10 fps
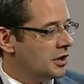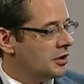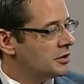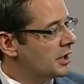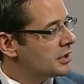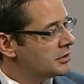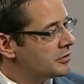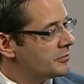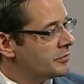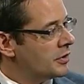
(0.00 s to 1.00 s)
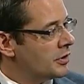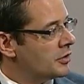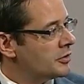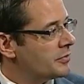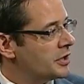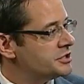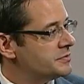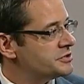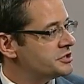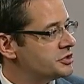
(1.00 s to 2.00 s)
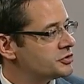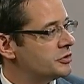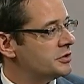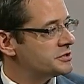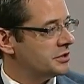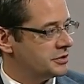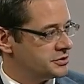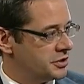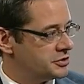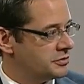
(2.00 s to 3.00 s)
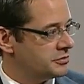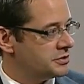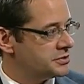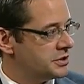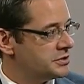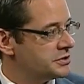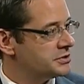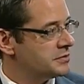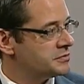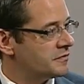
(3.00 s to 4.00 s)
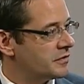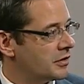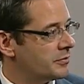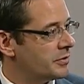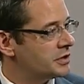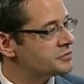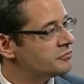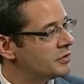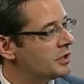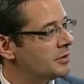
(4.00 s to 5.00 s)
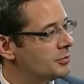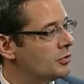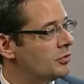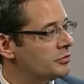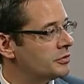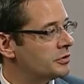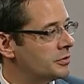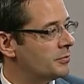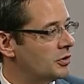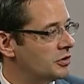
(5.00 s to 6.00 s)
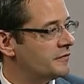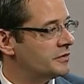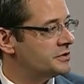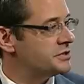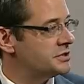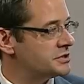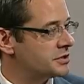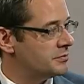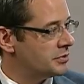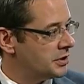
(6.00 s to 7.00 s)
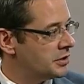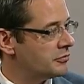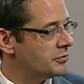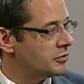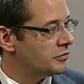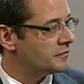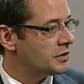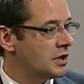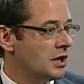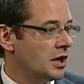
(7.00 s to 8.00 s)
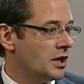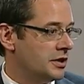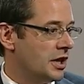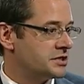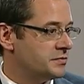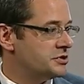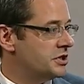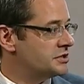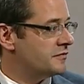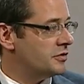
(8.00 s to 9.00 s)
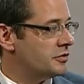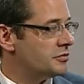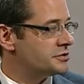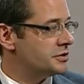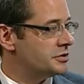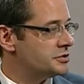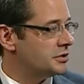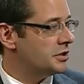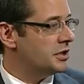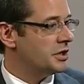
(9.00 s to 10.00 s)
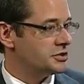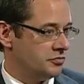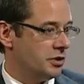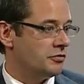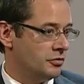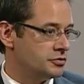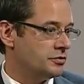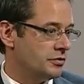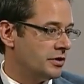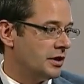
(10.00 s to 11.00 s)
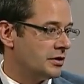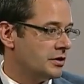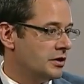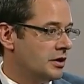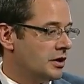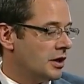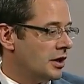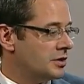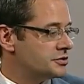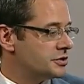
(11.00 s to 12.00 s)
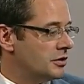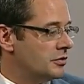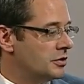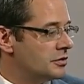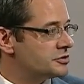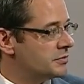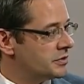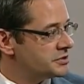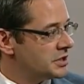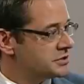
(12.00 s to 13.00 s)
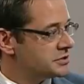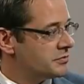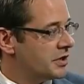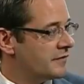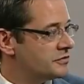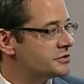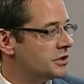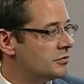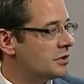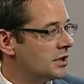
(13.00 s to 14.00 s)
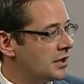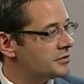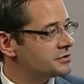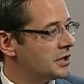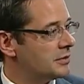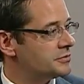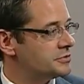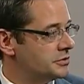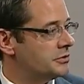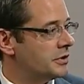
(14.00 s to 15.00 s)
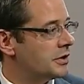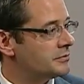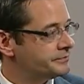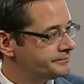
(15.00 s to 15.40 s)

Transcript: unlike other brain tumors, this is truly still a surgical disease in terms of therapy. It's really important that the bulk of the disease is completely removed, and the expertise of the neurosurgeon is really crucial with that. And so, some of the centers that we have in CERN would allow us to help to do that.